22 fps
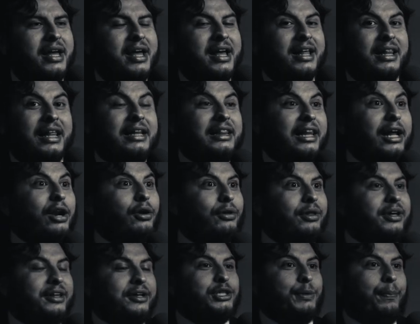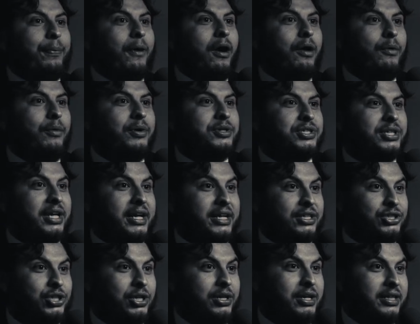Like, literally, there's a part where it's like,
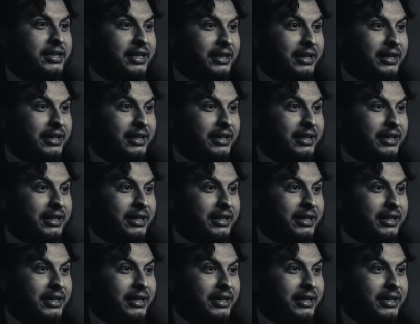the